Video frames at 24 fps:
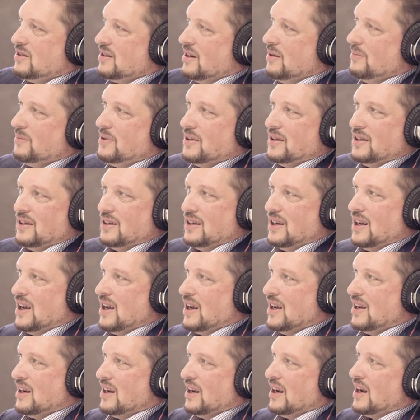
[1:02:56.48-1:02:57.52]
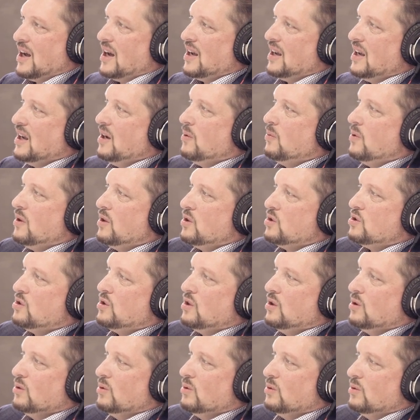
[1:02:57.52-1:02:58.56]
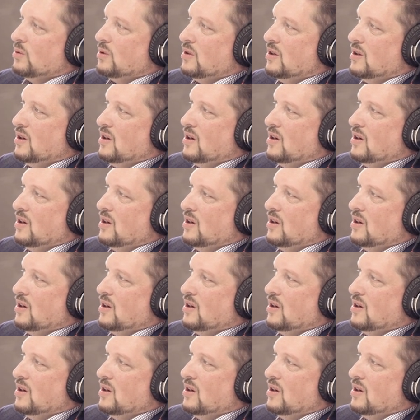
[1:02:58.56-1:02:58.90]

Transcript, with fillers: something, and he got hit with a shoe,